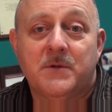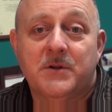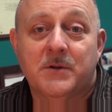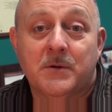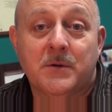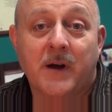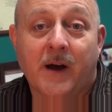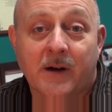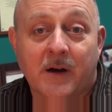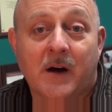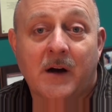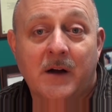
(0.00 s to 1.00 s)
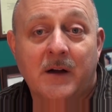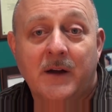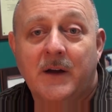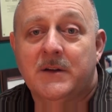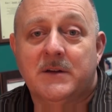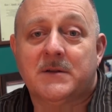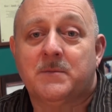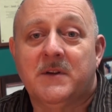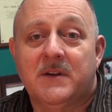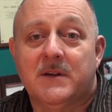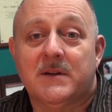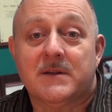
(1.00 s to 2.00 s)
to at all, just
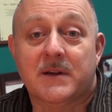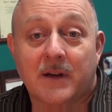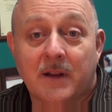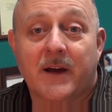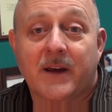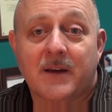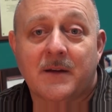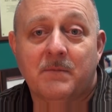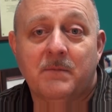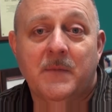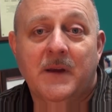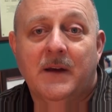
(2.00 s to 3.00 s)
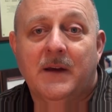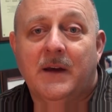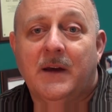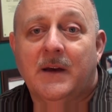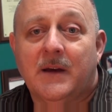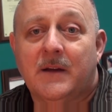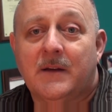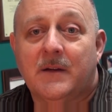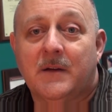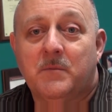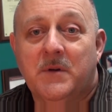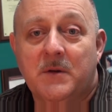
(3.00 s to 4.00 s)
because I like them and
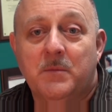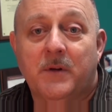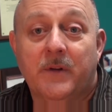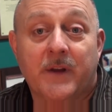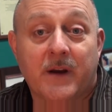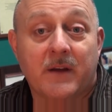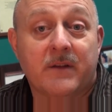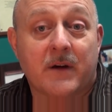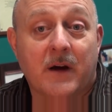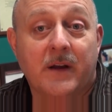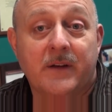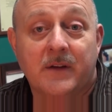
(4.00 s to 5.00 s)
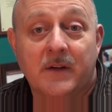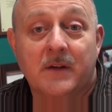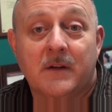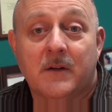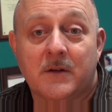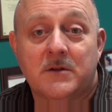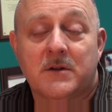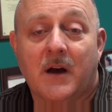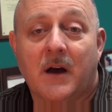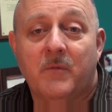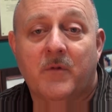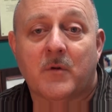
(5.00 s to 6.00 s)
uh, people that I thought did a good
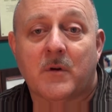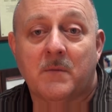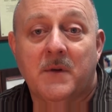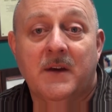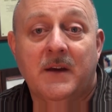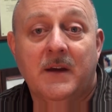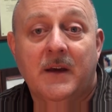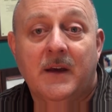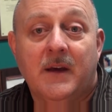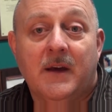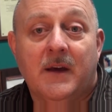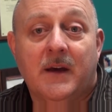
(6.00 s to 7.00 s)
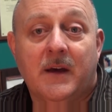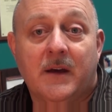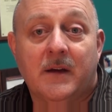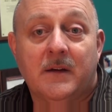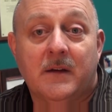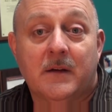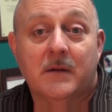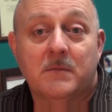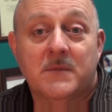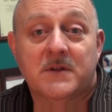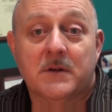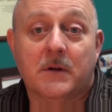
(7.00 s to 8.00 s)
job for me. And um,
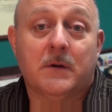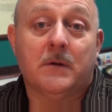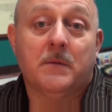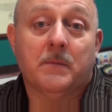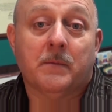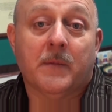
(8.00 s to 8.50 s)
so,